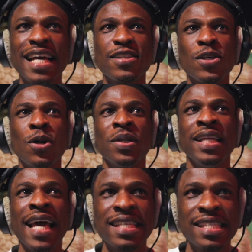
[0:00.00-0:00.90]
So the
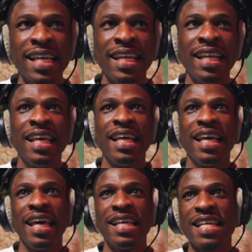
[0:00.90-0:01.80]
next thing
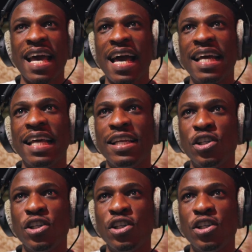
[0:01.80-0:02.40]
is I added a